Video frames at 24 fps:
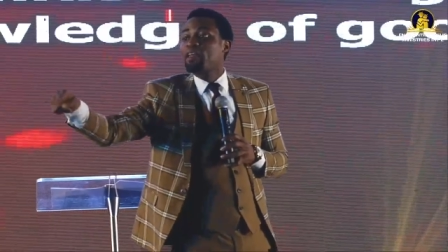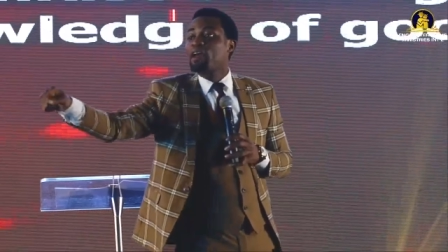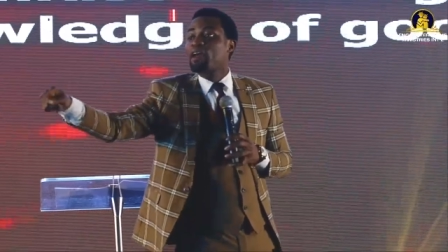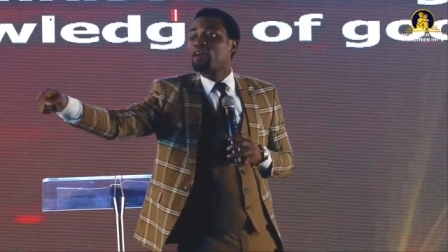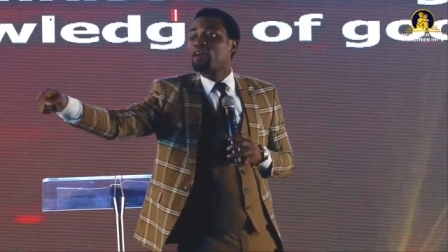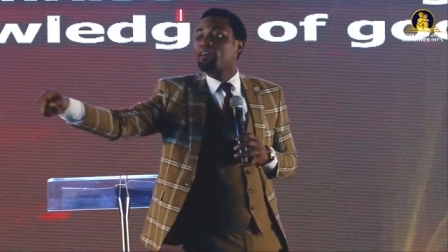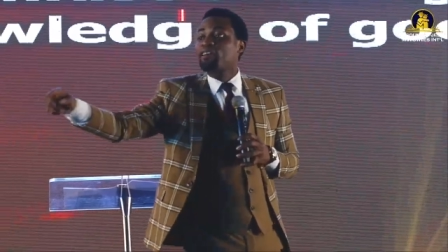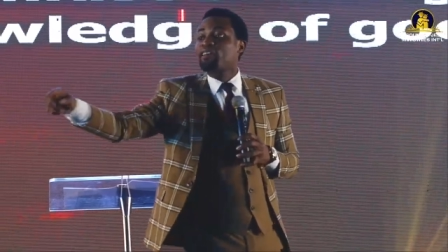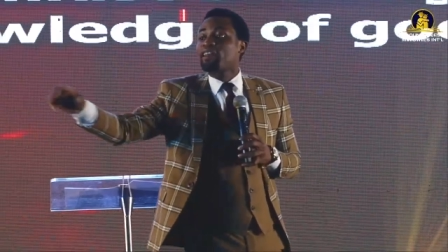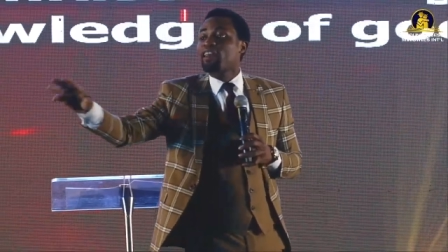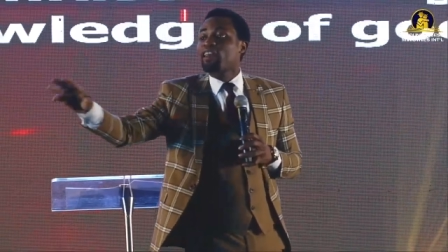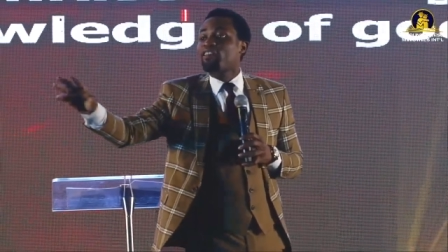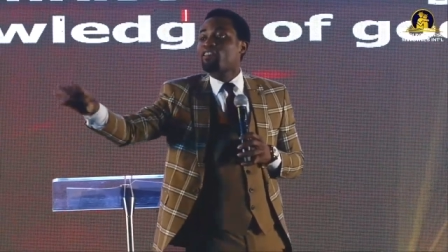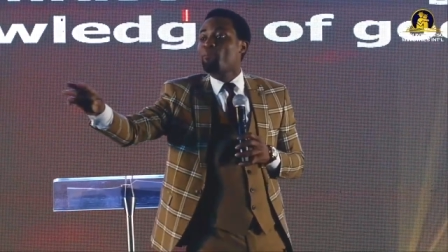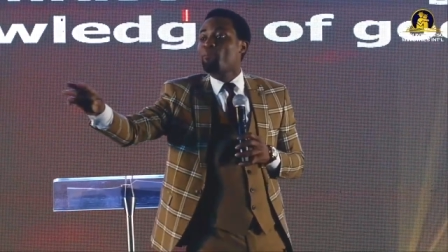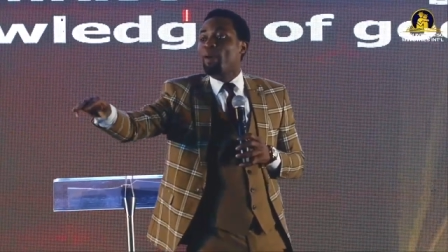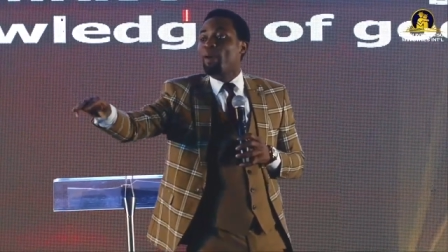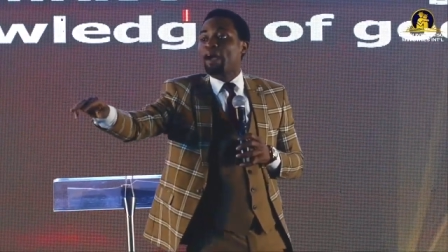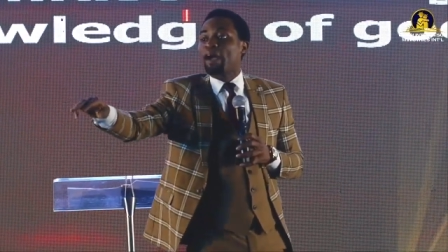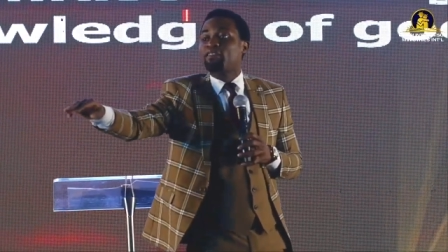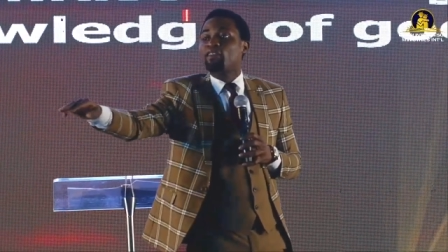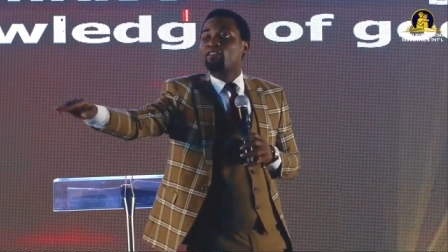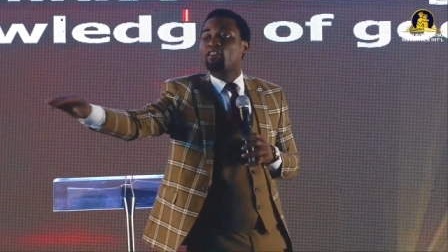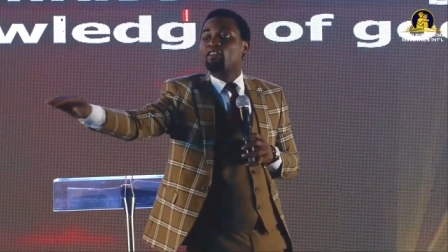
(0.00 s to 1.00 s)
the greatest
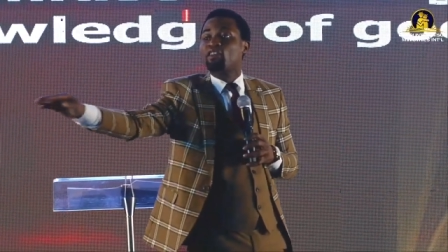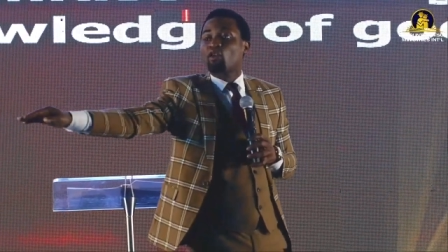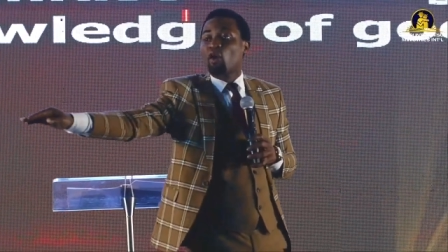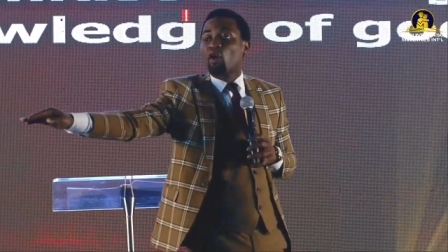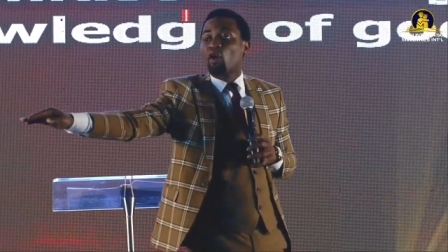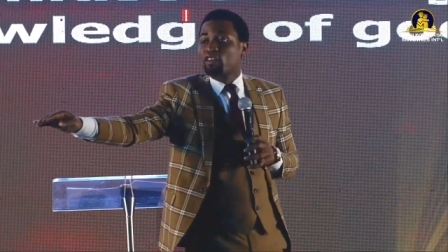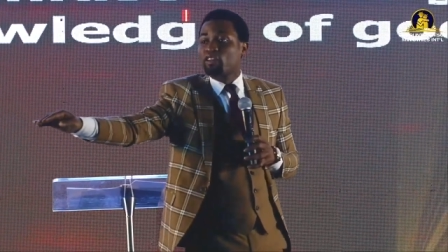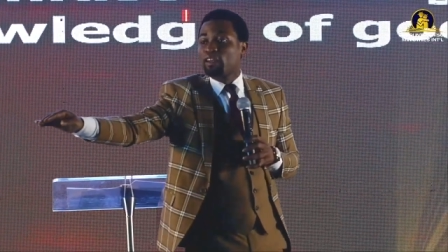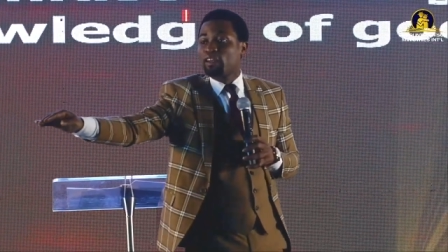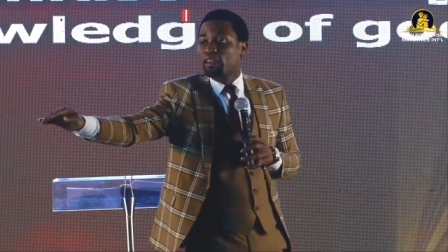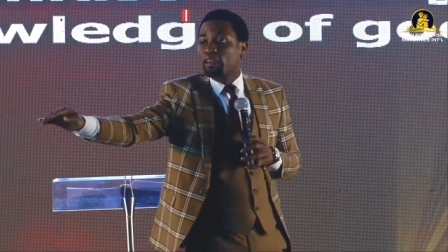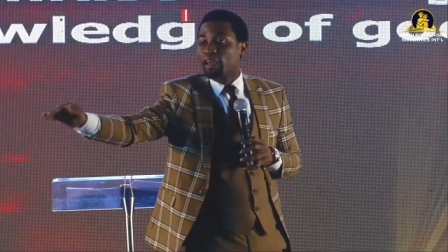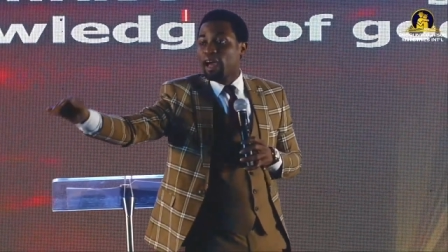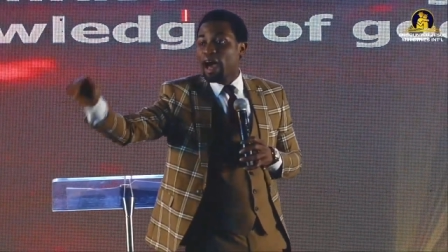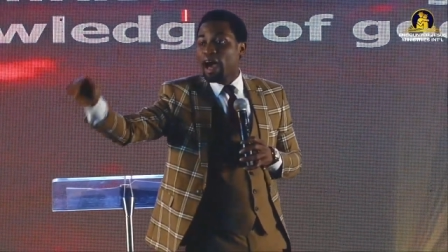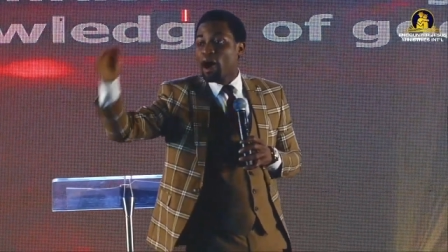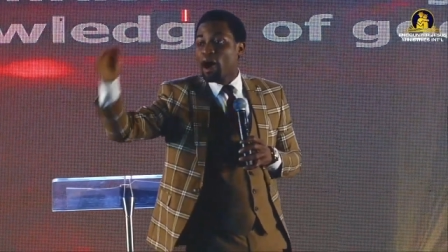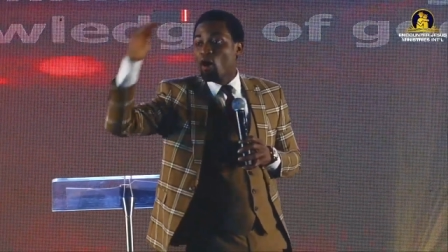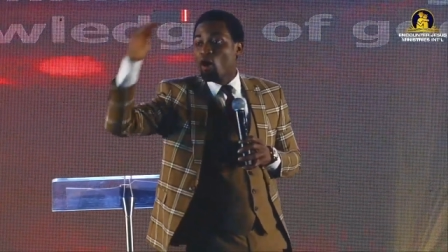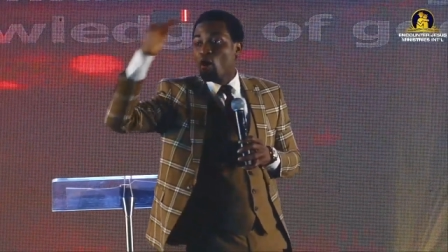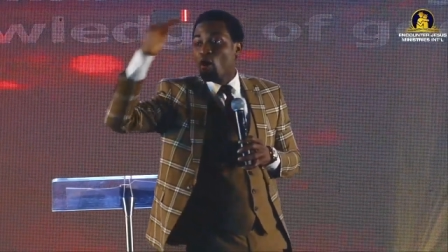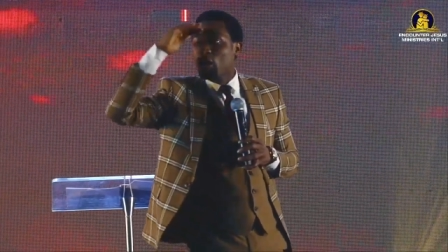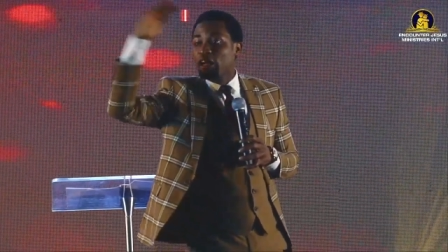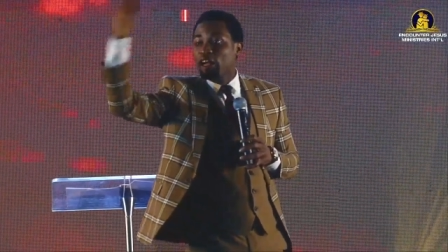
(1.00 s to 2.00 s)
impact in this country
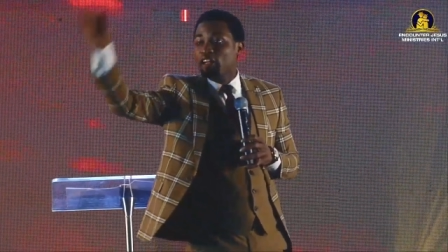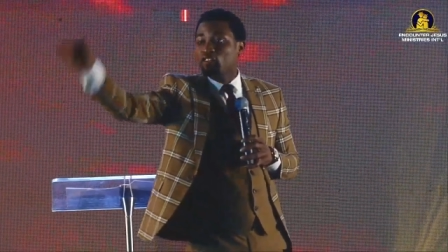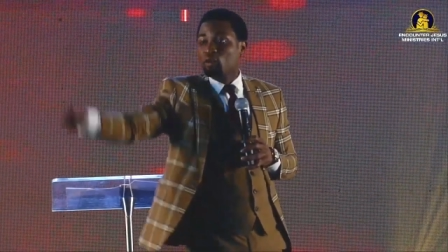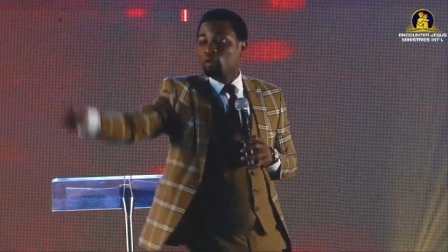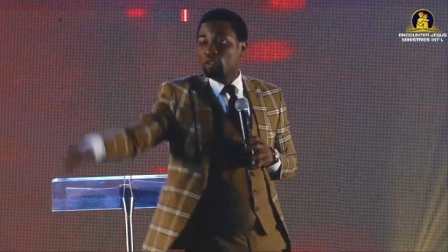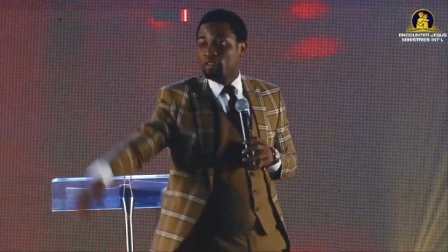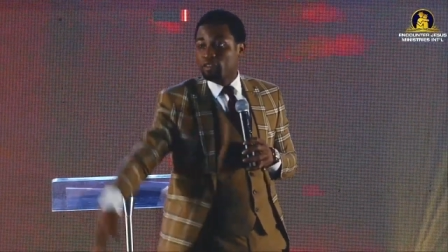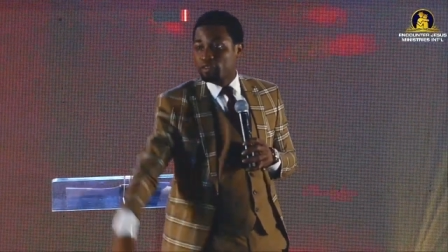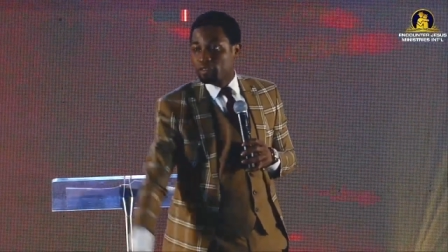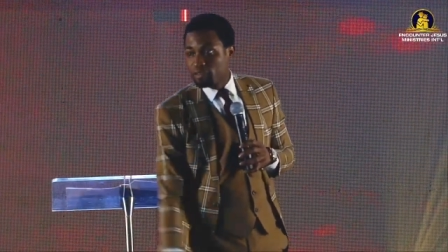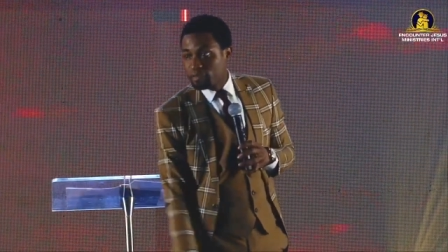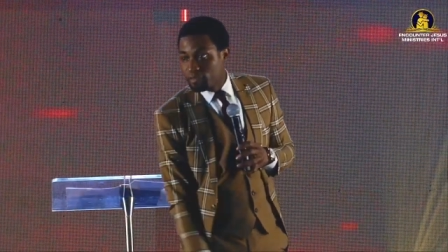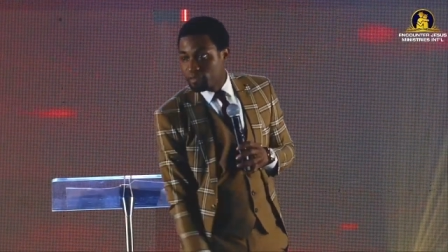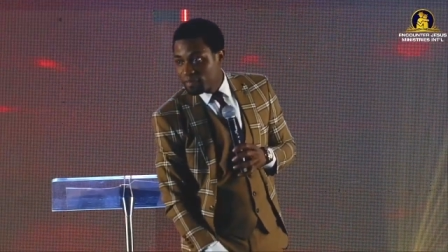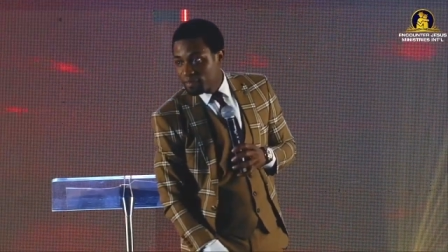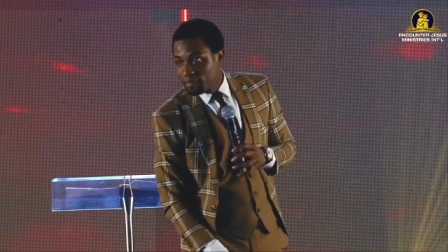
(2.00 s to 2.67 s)
are all graduates.